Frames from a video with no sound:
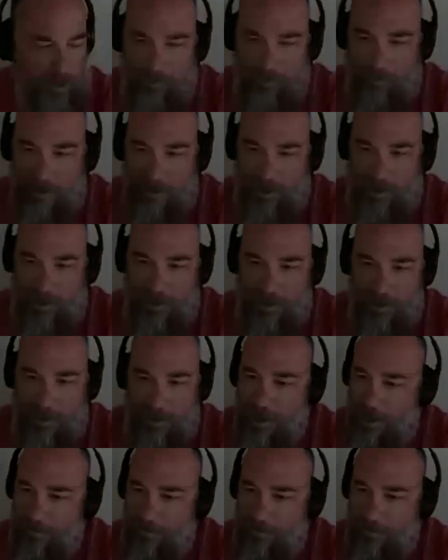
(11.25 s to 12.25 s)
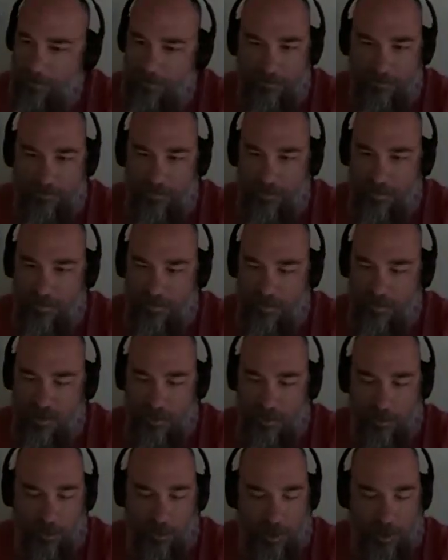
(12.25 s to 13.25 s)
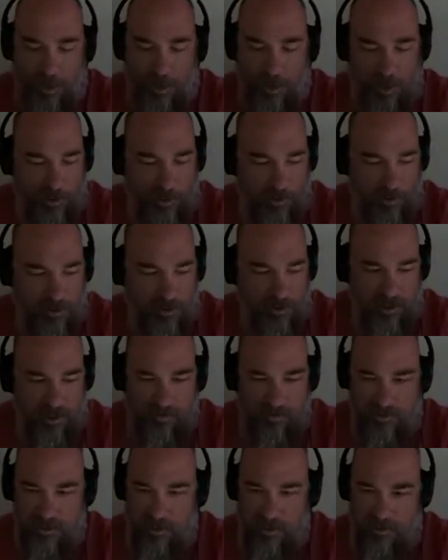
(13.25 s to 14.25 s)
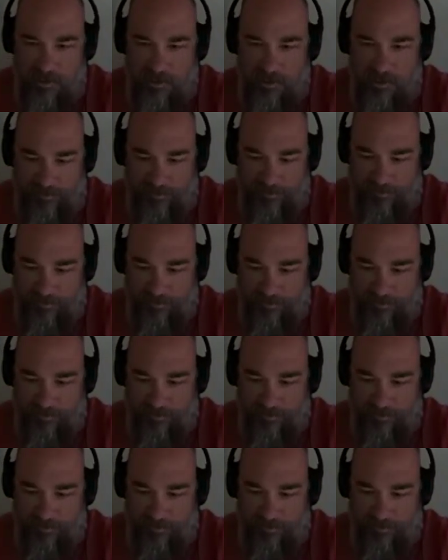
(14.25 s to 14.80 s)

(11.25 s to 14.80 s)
great to be back, but doing well. And yourself, Steve?